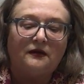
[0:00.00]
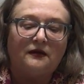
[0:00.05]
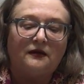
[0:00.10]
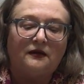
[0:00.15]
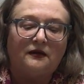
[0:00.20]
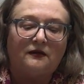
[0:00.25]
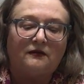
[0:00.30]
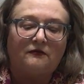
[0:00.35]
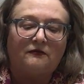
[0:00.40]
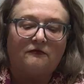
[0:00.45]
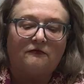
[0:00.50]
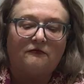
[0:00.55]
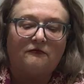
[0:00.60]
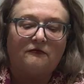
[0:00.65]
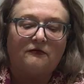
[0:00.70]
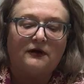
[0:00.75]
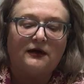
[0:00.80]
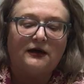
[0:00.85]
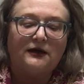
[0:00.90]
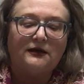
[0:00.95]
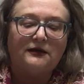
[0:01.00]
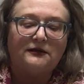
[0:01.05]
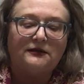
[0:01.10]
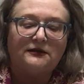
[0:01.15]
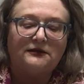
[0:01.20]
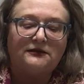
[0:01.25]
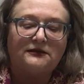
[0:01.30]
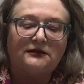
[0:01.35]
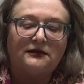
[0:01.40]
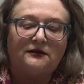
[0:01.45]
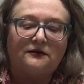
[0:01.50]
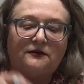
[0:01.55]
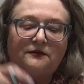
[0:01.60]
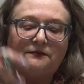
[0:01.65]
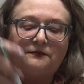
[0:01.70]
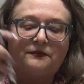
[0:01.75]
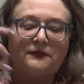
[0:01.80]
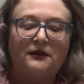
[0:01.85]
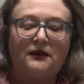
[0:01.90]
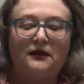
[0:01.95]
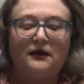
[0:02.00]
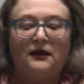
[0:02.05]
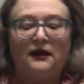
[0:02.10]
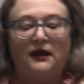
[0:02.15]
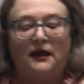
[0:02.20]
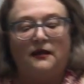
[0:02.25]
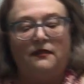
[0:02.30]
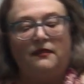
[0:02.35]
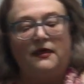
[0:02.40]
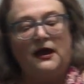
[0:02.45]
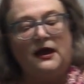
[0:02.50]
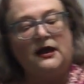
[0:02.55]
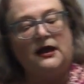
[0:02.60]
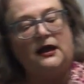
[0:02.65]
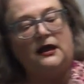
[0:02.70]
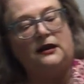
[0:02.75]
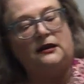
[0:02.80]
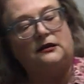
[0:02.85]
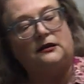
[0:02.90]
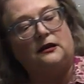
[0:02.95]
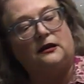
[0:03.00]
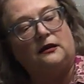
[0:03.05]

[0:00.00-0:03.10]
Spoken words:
And right in the center. And that,